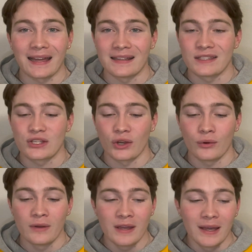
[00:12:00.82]
And
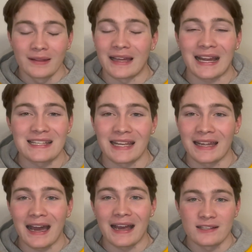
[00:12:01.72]
so, like I said,
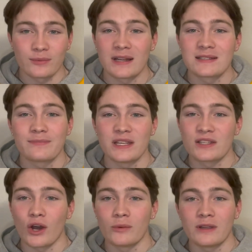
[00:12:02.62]
guys, rest in peace,
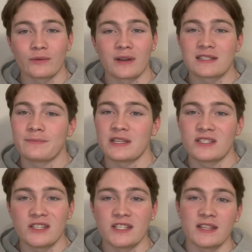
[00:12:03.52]
Kobe. Rest in peace,
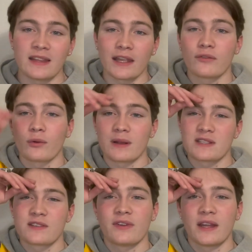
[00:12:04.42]
Gigi. Thank you for watching
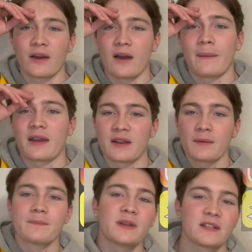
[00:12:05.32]
this video. I'm out of
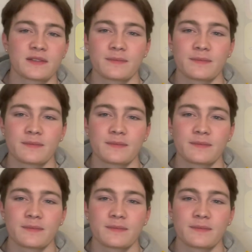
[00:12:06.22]
here. Peace.